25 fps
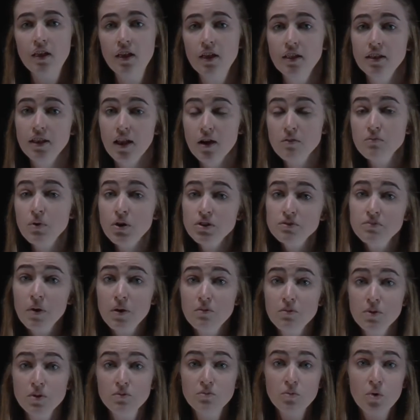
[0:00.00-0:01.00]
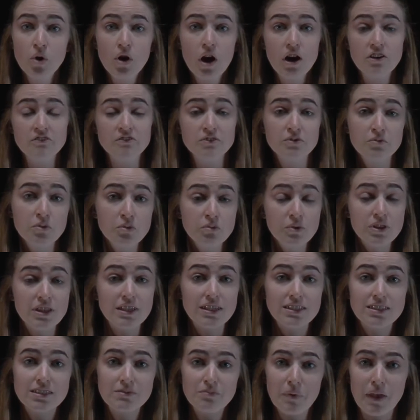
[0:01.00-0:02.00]
Now, most people are more comfortable with
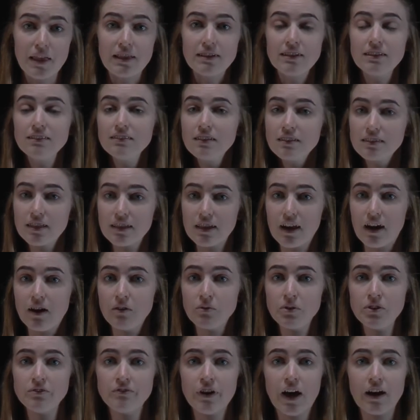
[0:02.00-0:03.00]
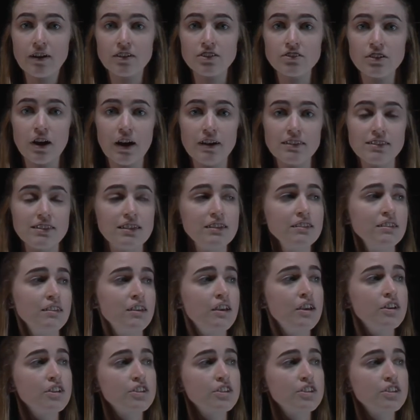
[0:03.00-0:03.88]
expanding than they are with factorising.